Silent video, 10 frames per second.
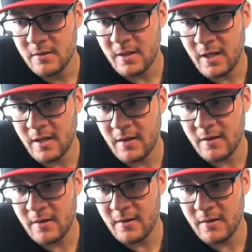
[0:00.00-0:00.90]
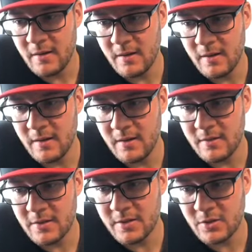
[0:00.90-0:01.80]
And
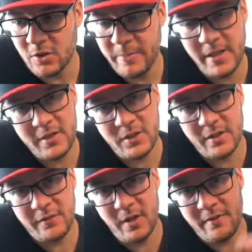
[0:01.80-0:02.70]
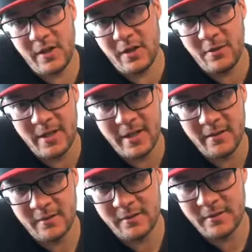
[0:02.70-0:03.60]
so it's a combination. If you have a low
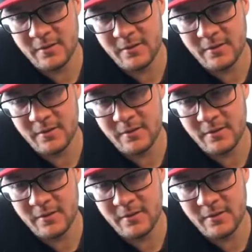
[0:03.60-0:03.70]
idle,